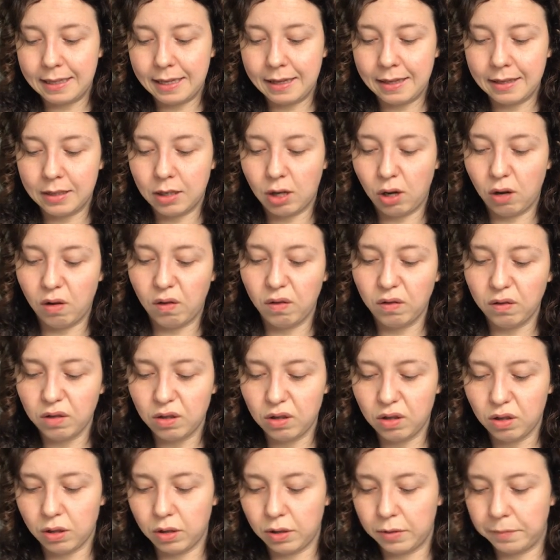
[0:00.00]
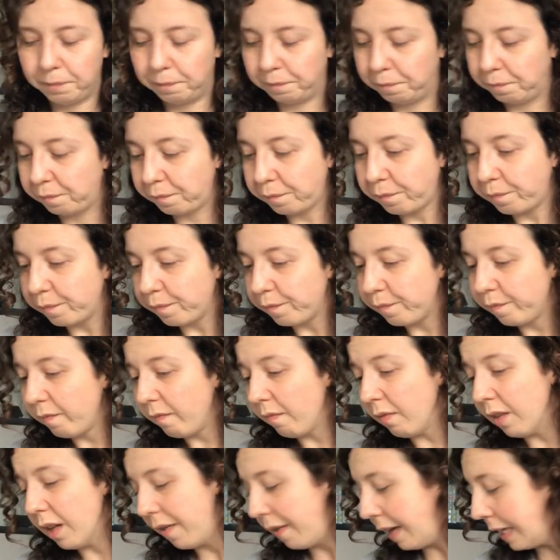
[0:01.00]
in this haul, so
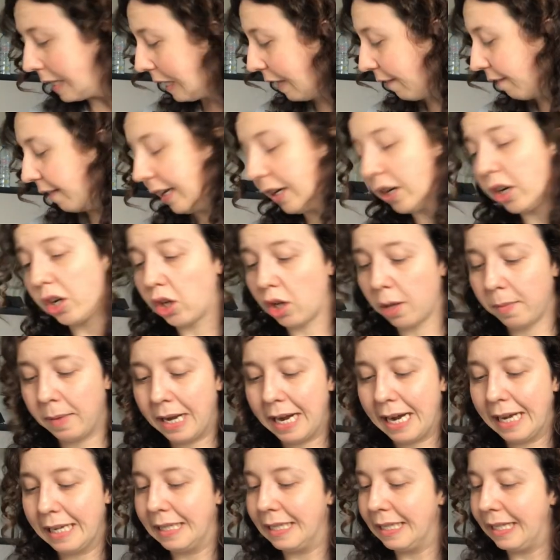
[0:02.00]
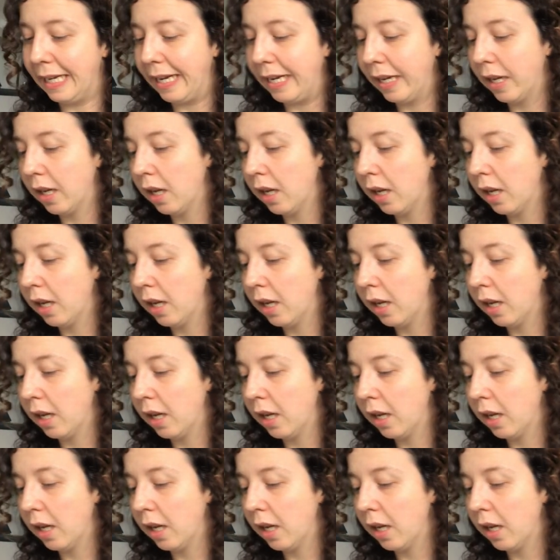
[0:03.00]
they're definitely going to come in handy.